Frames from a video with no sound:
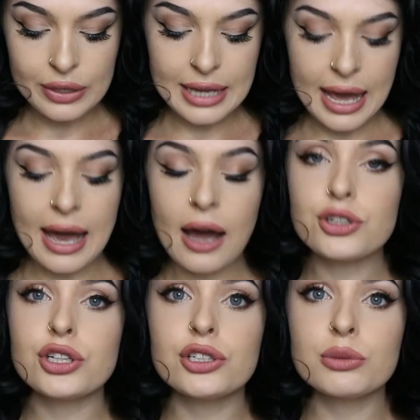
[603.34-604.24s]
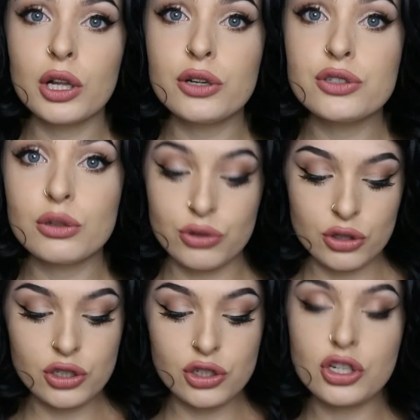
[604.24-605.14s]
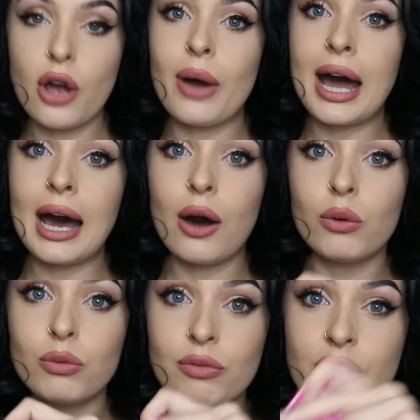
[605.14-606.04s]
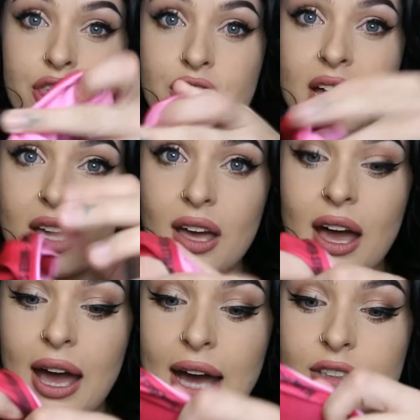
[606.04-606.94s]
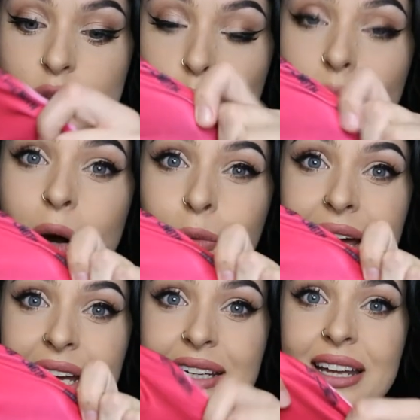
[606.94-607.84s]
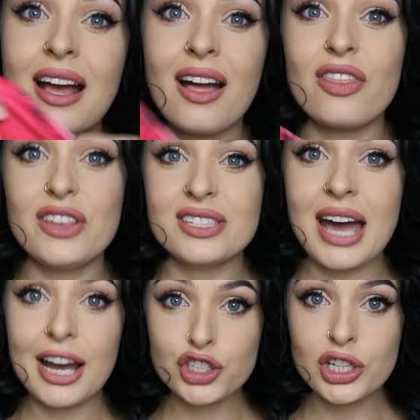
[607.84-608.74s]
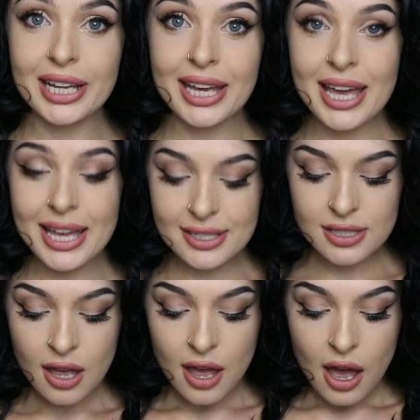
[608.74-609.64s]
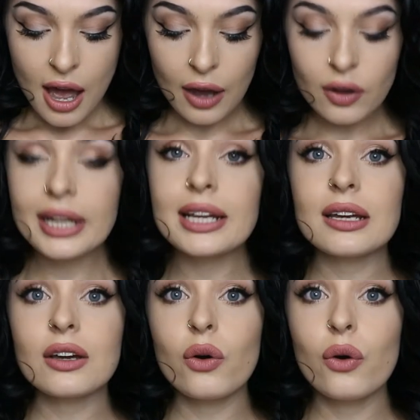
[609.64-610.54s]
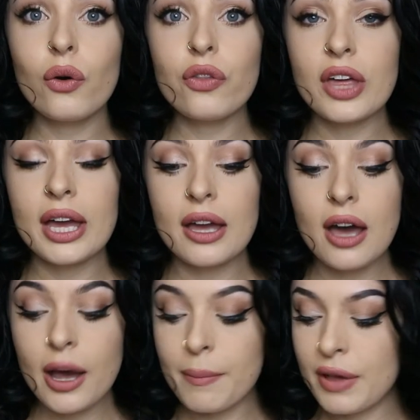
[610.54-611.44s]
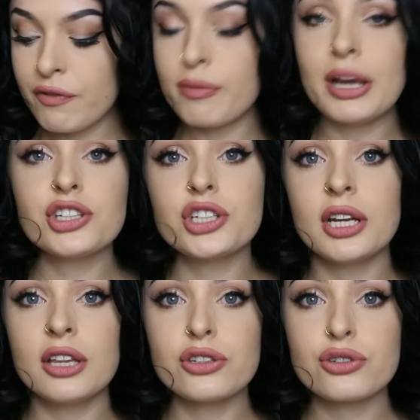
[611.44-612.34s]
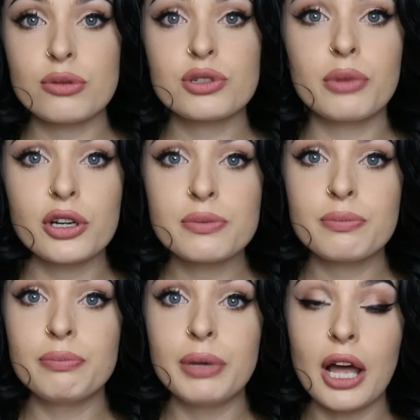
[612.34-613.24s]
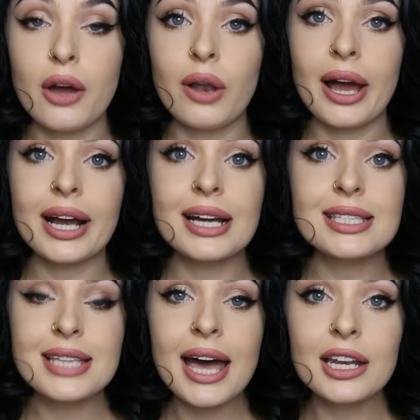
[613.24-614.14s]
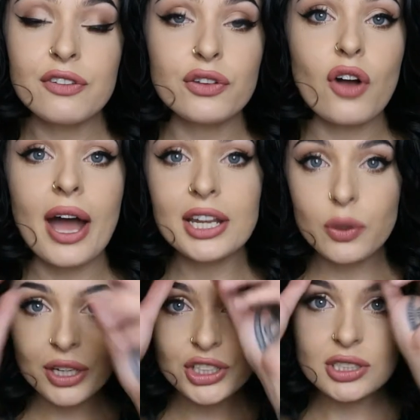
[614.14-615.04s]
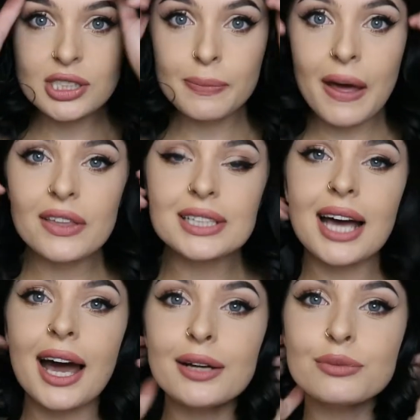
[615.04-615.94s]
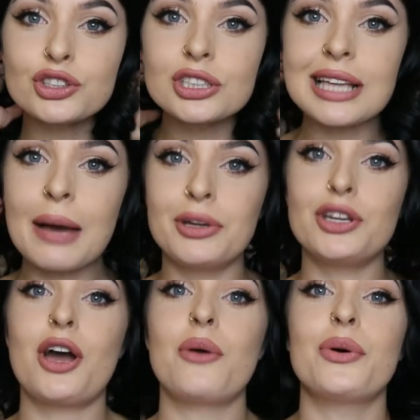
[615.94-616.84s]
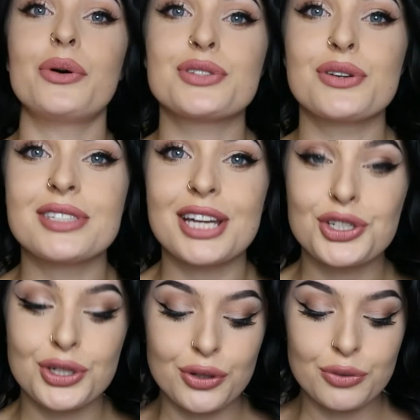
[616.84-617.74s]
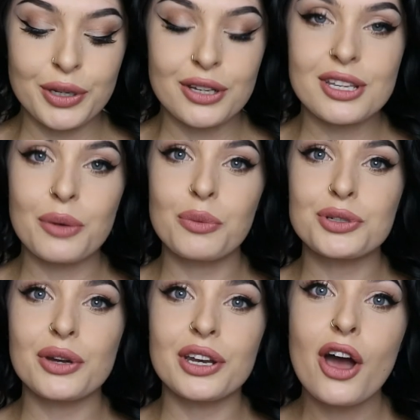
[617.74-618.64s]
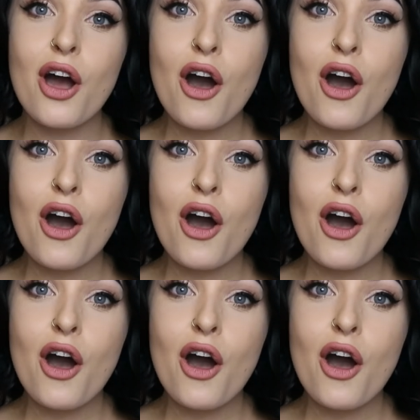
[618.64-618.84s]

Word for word: yeah, I'll show you some close-ups just to show how thick and well made this actually is. I'll link all the um, information in the description box below, like I said. If you've got any questions about these items, just let me know. Also stay tuned because I will be doing